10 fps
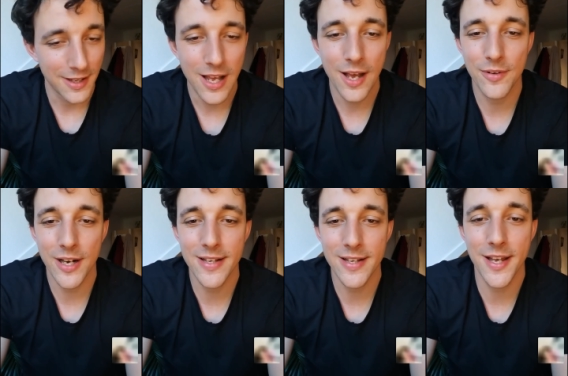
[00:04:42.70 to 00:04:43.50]
Have a
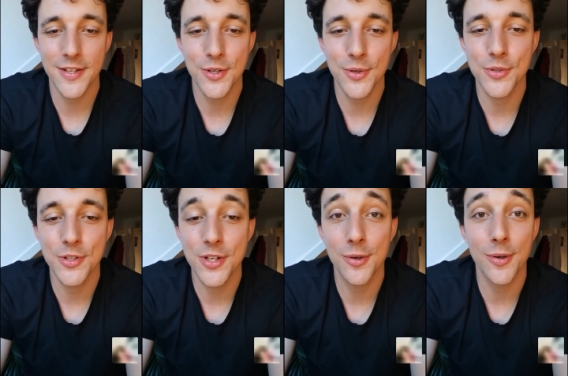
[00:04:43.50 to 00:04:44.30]
nice day too. See
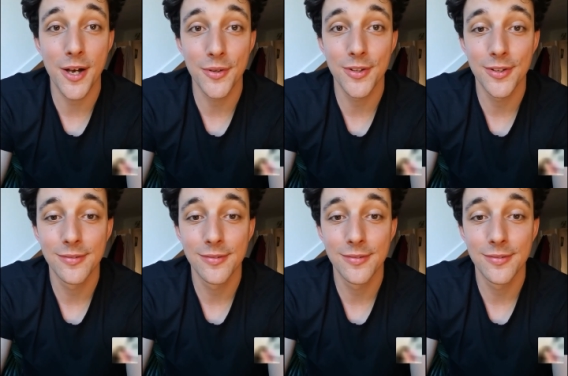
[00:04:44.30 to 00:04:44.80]
you around.